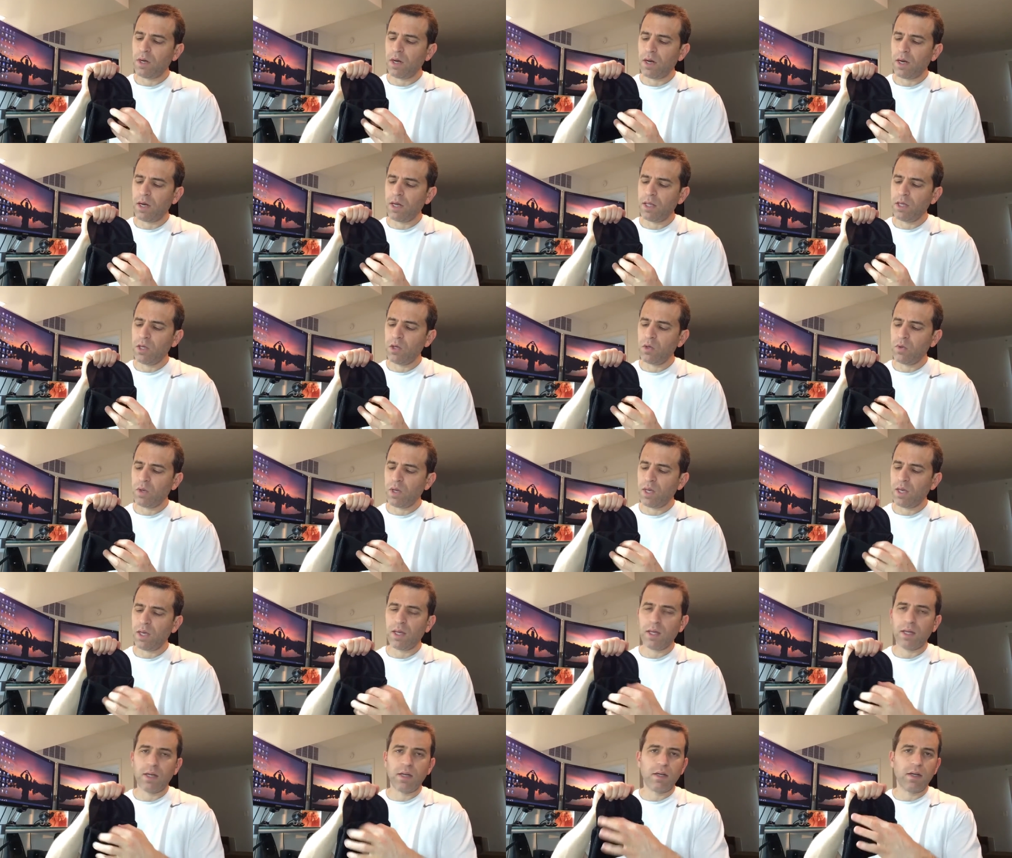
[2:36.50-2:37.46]
You
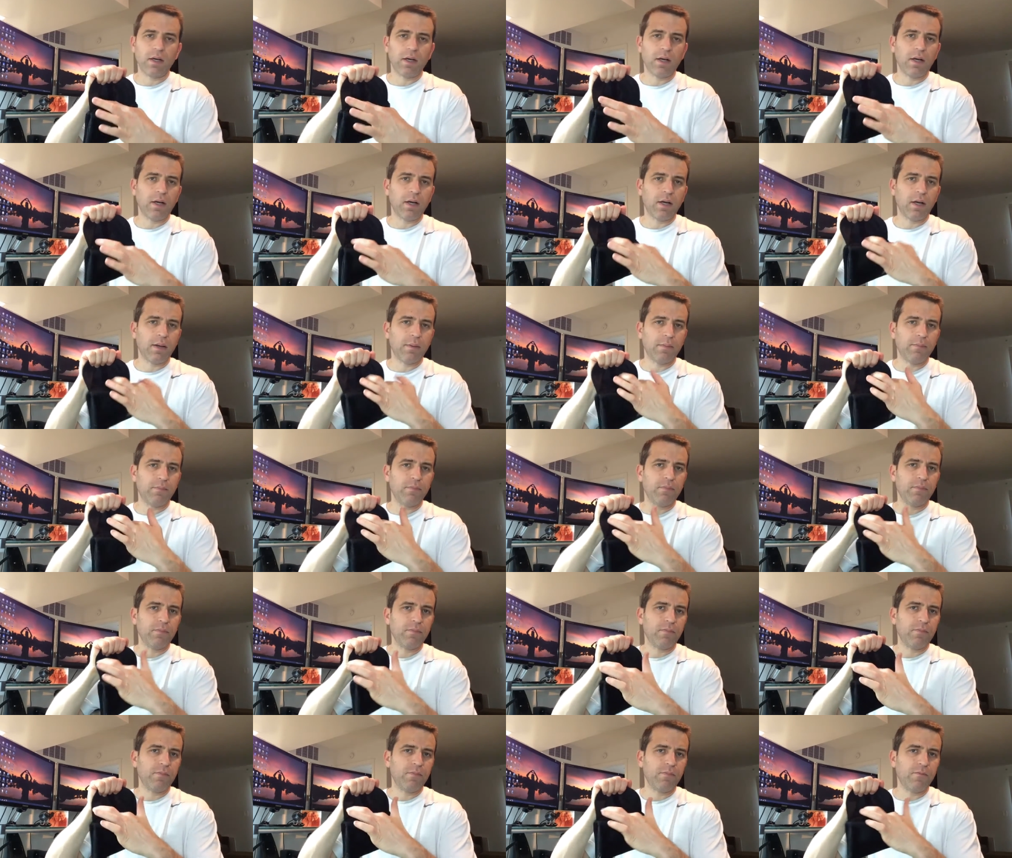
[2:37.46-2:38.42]

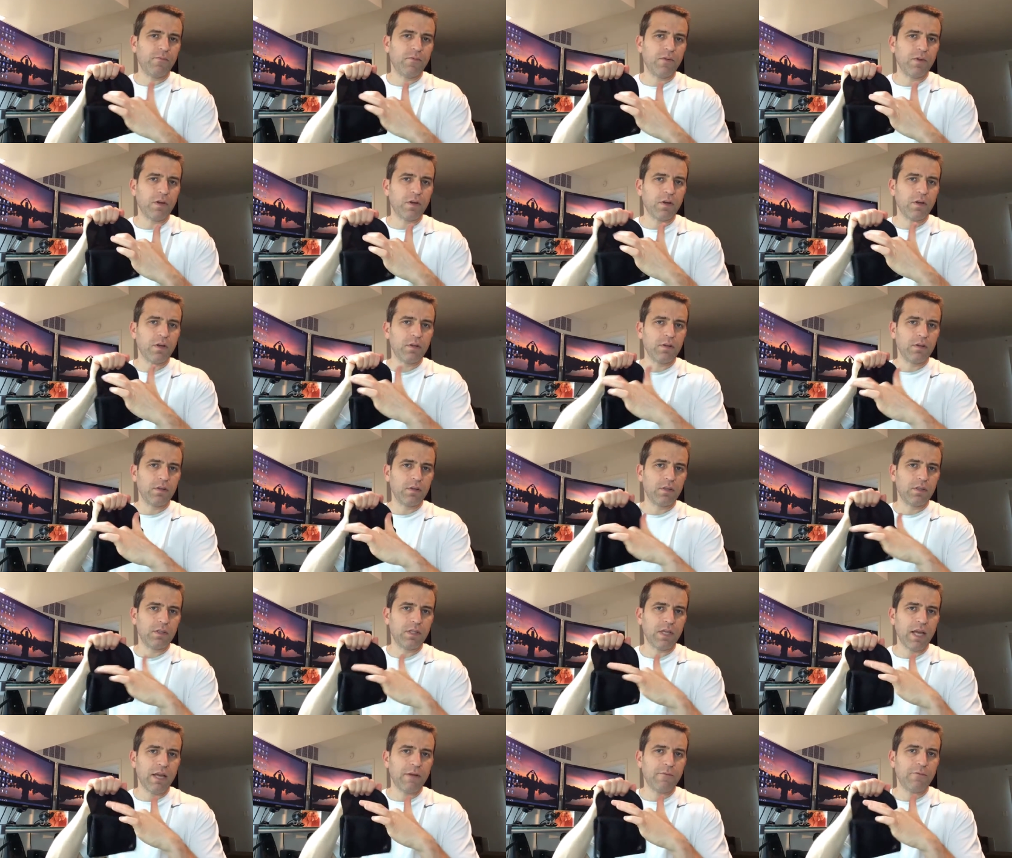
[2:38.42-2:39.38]
can feel
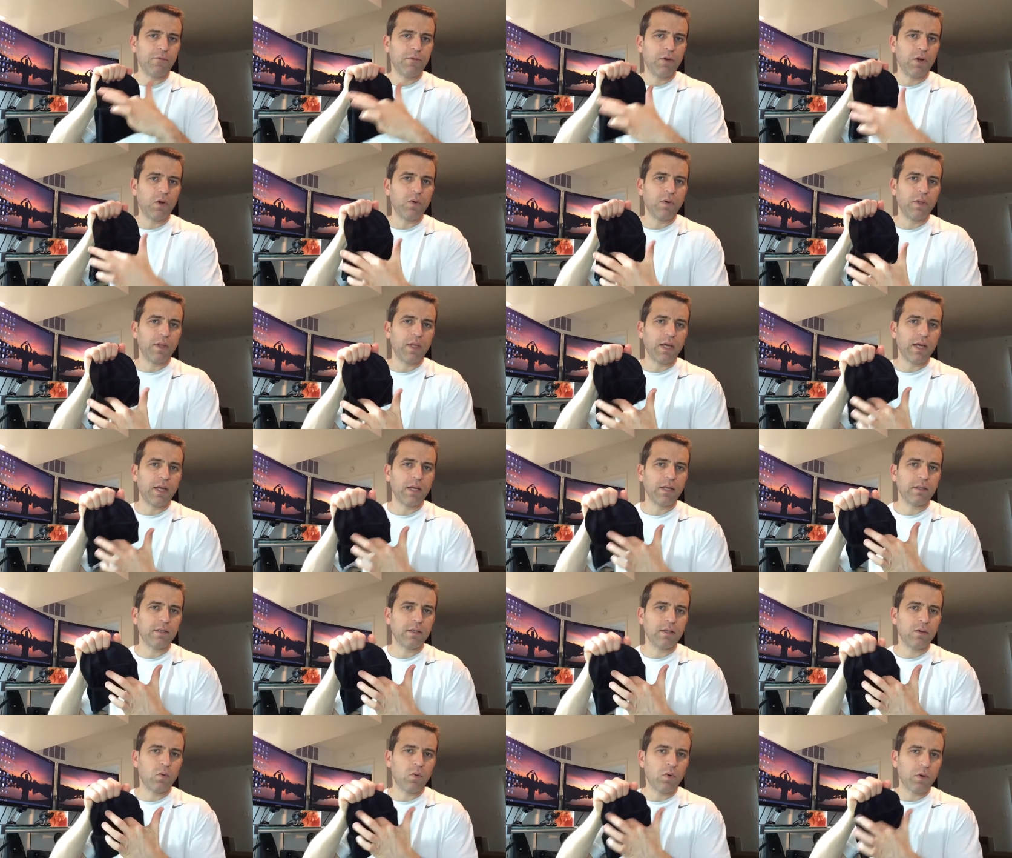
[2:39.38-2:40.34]
safe knowing that
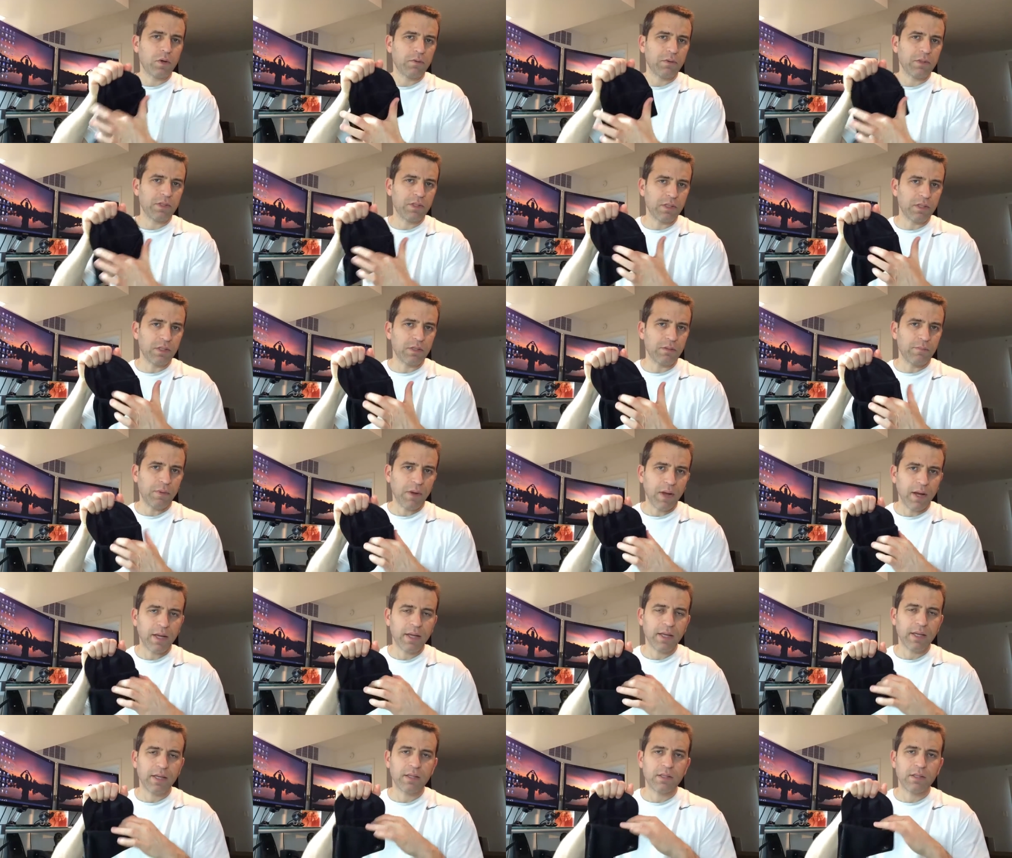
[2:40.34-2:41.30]
it's a water-resistant
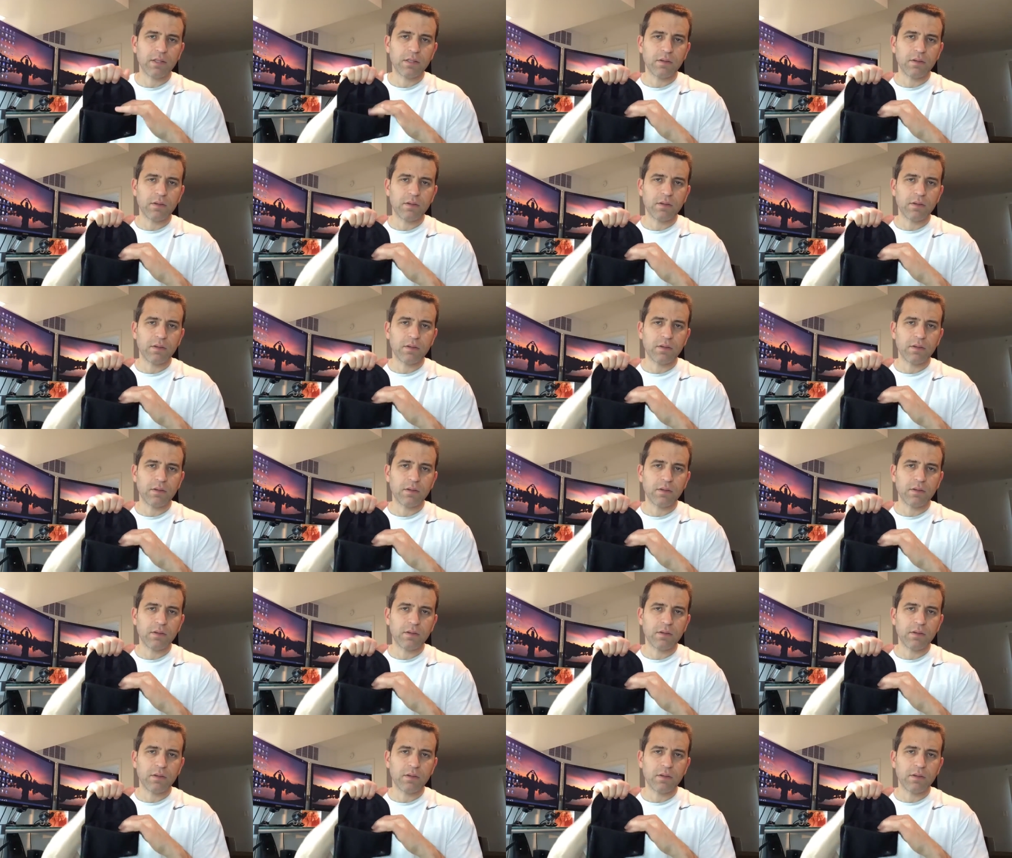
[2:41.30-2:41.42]
pocket,